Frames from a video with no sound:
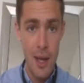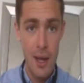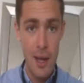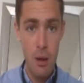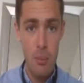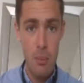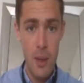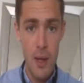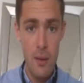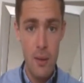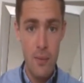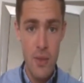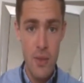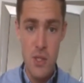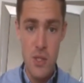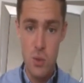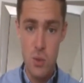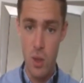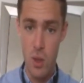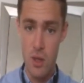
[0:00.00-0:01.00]
about
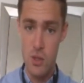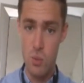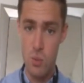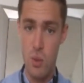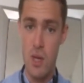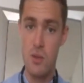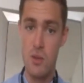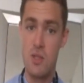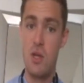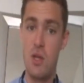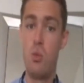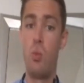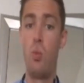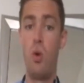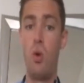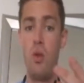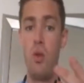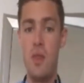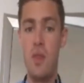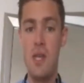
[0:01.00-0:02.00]
this one as well? So
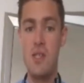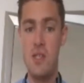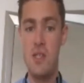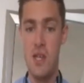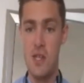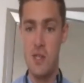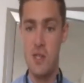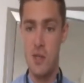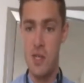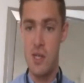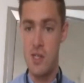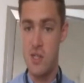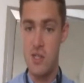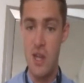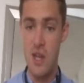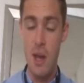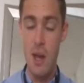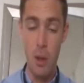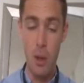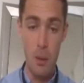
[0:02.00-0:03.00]
what this is I set
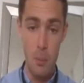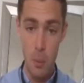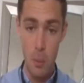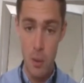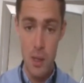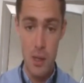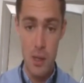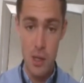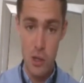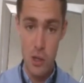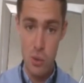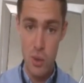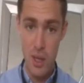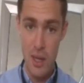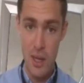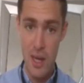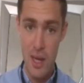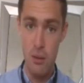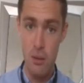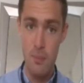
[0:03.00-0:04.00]
up a completely new
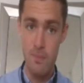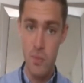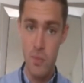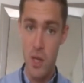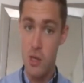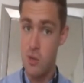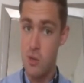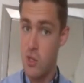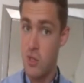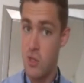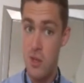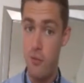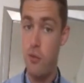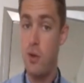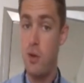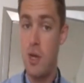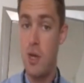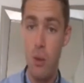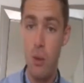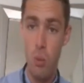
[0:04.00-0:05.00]
account. I use a different
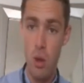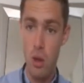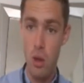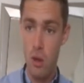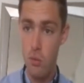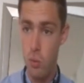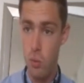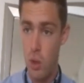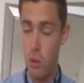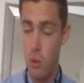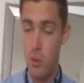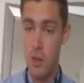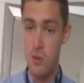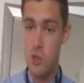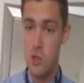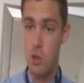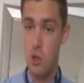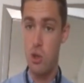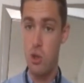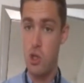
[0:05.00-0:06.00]
network as well, because you
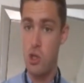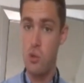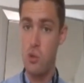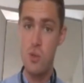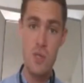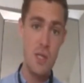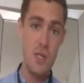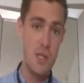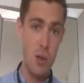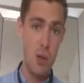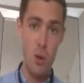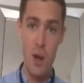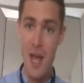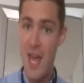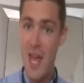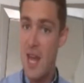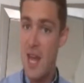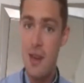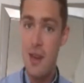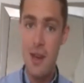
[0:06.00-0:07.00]
can use this on
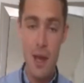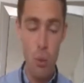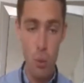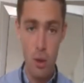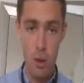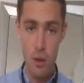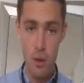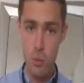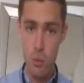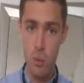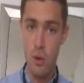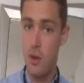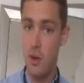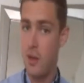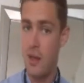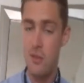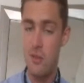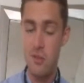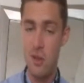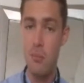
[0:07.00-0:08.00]
any network you want, and
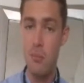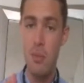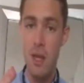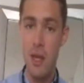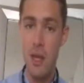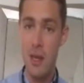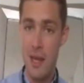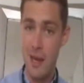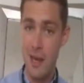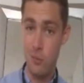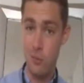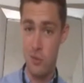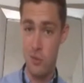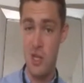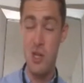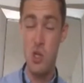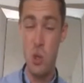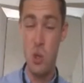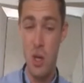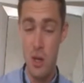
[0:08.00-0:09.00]
that's something, again, I'll
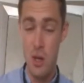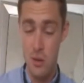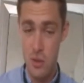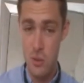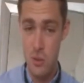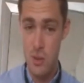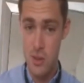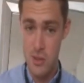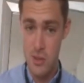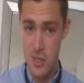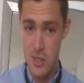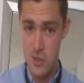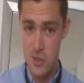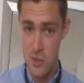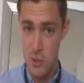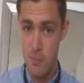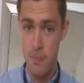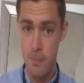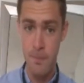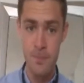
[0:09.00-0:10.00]
teach you how to do in the
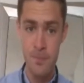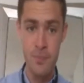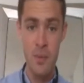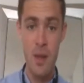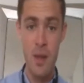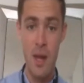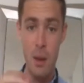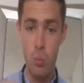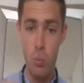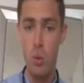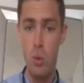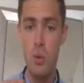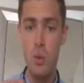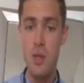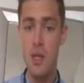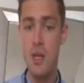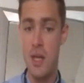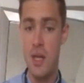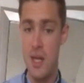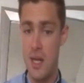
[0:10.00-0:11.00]
system. And what we did
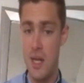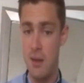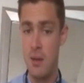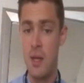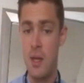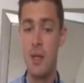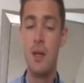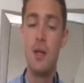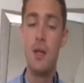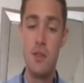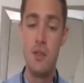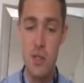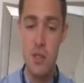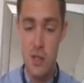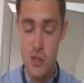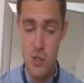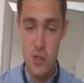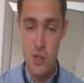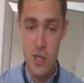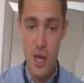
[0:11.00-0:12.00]
here is I
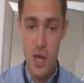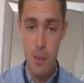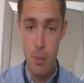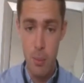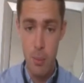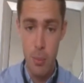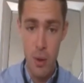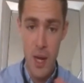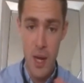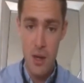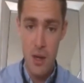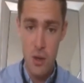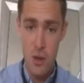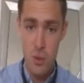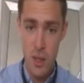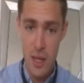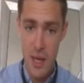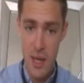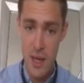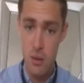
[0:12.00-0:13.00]
just set up a brand new
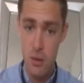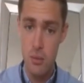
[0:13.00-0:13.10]
account,